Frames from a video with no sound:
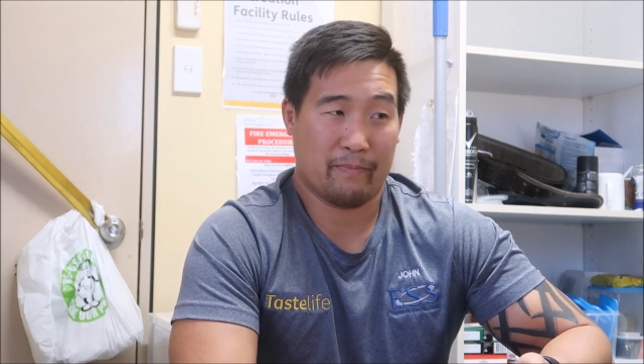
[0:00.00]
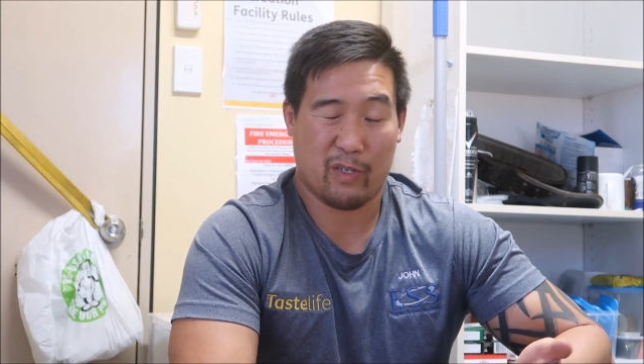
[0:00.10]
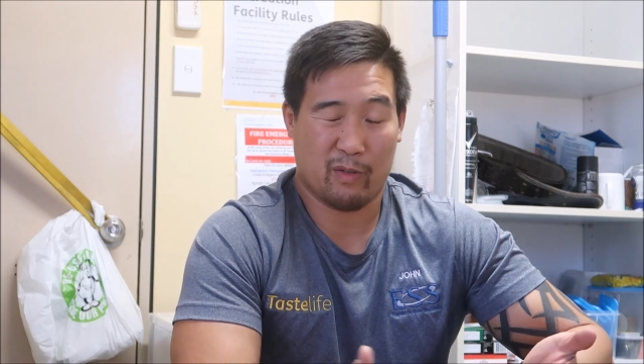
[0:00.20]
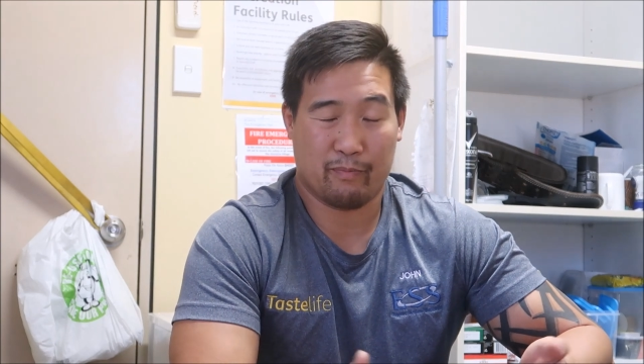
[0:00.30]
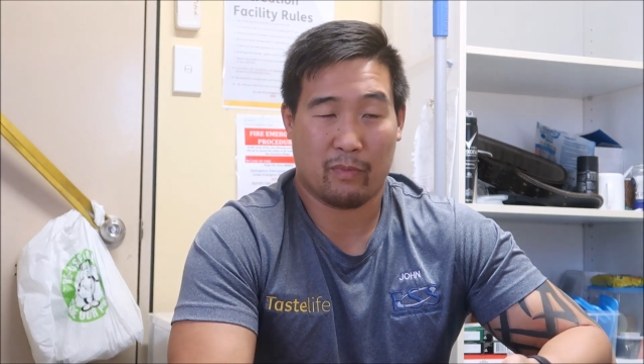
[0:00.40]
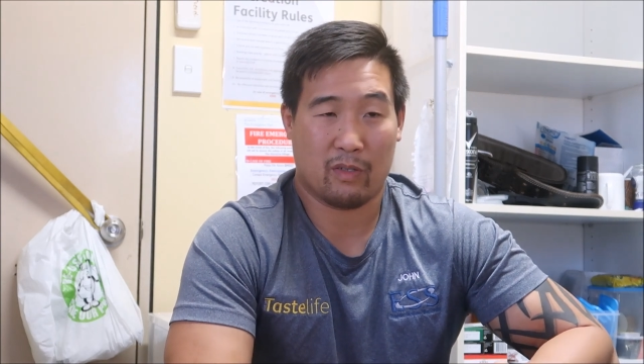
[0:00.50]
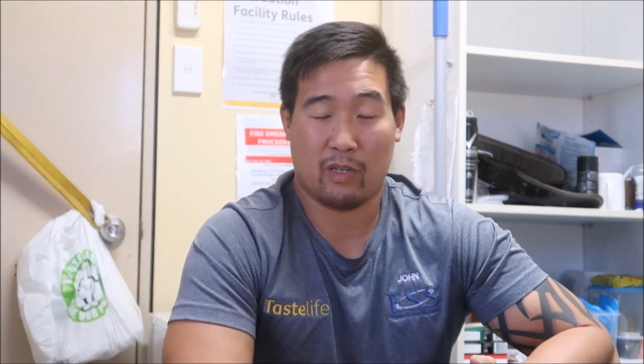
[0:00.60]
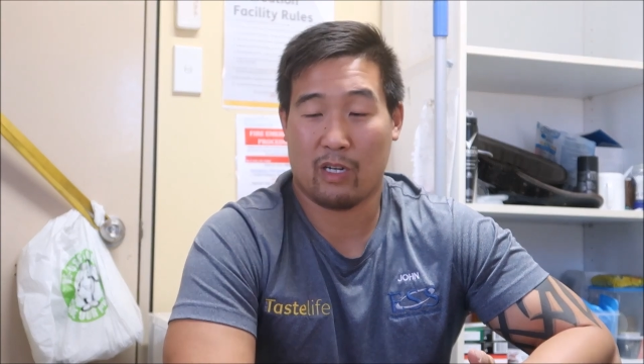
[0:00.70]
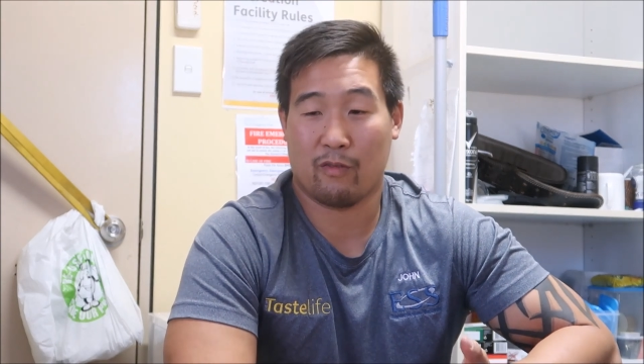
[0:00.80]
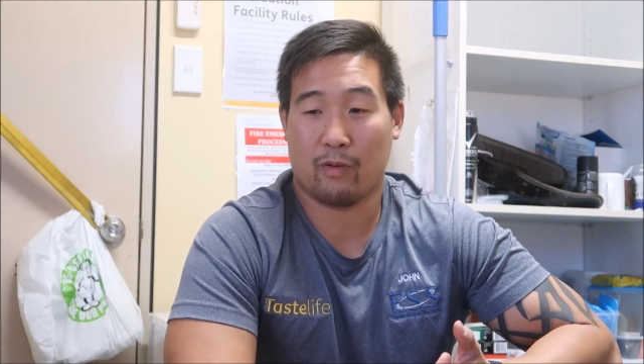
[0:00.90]
So I've been
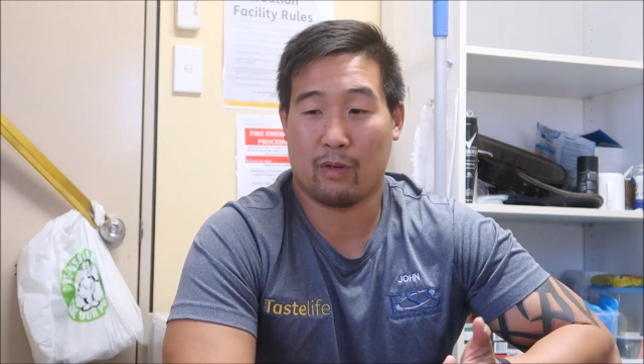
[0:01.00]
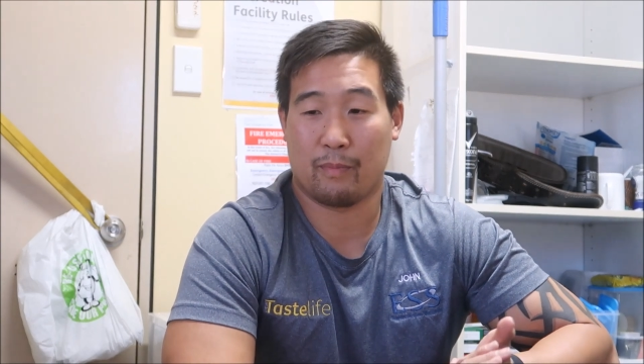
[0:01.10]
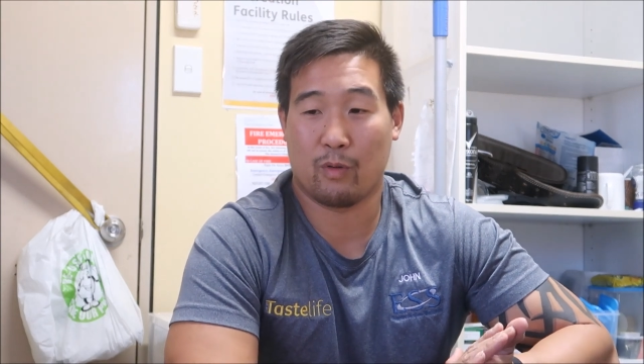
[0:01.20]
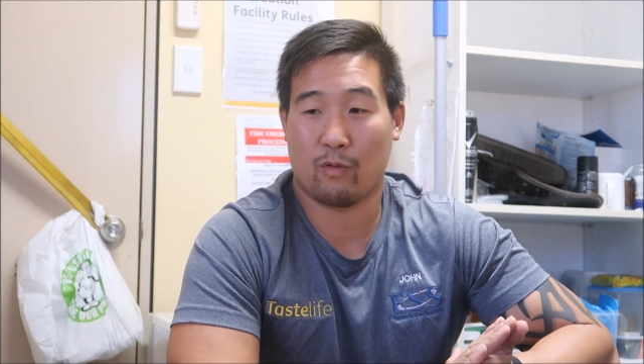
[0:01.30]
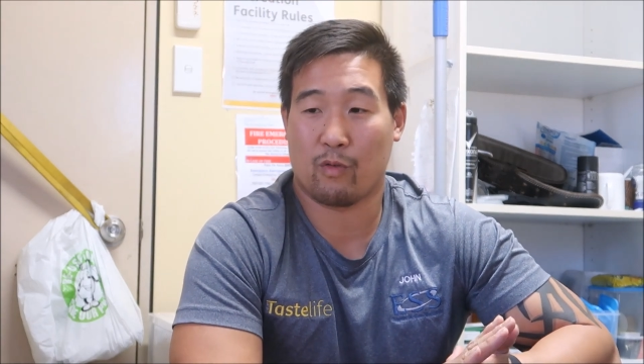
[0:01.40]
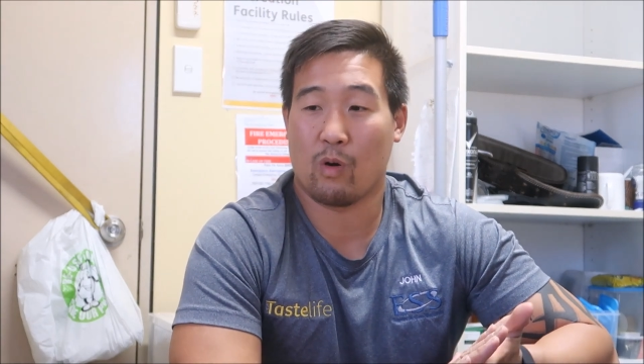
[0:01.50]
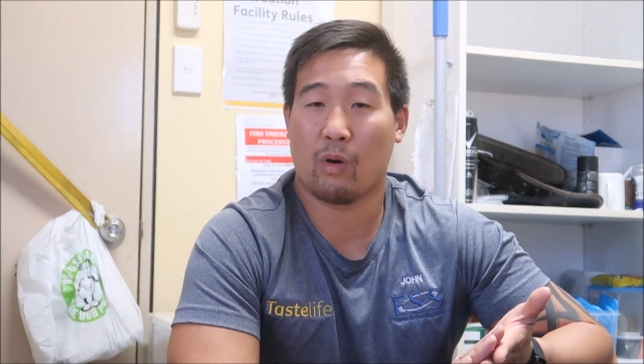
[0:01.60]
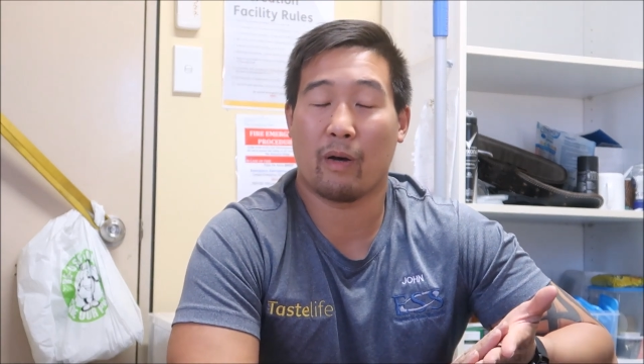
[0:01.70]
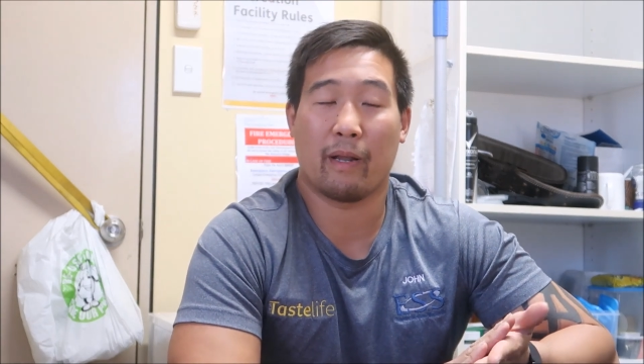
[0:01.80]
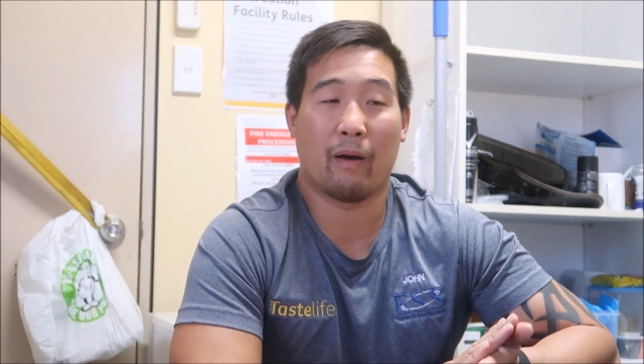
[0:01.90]
doing it for a
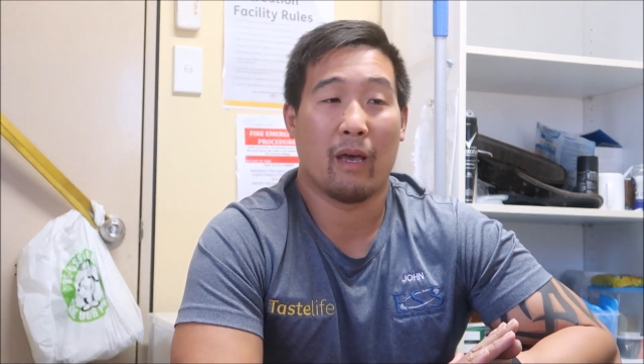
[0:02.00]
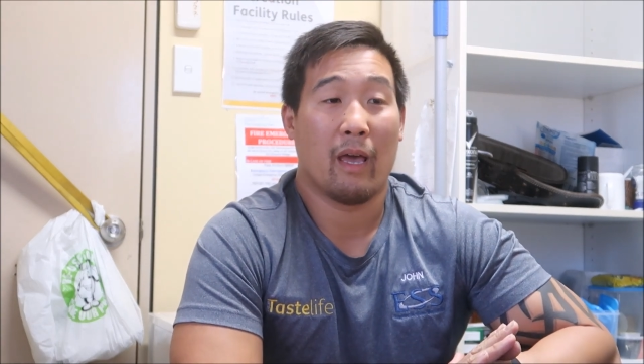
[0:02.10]
while now.